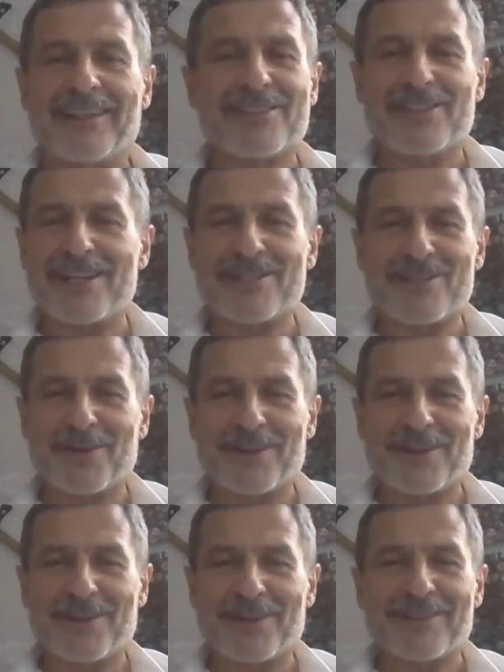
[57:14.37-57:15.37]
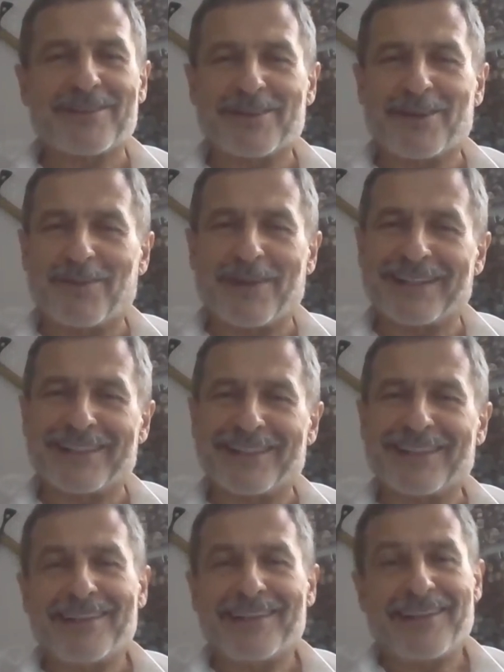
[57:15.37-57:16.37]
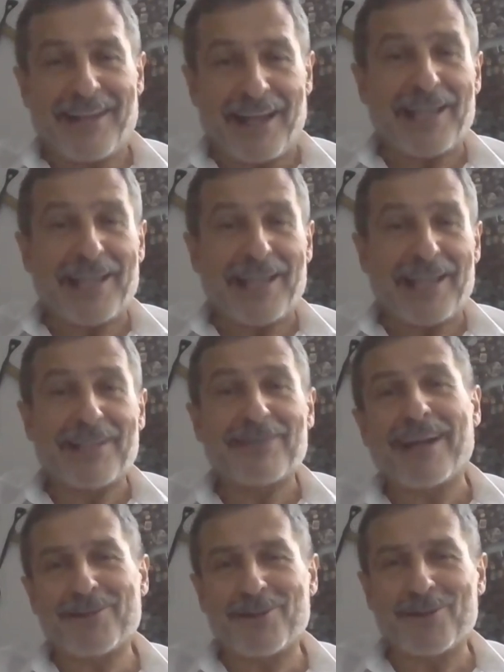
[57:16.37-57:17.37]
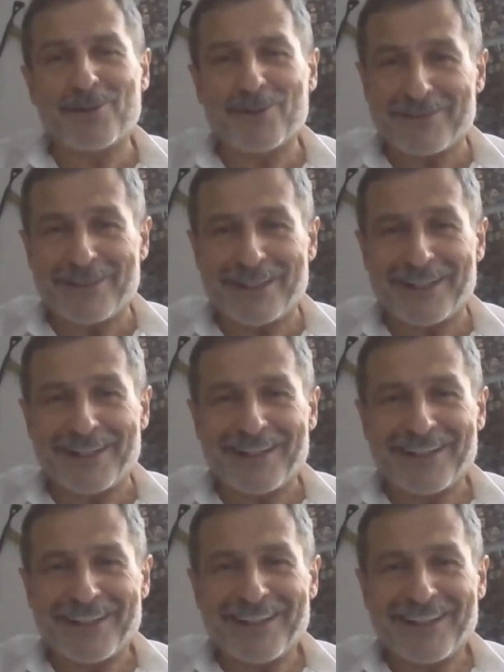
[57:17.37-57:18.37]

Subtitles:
It changed your mind. I invite you as well.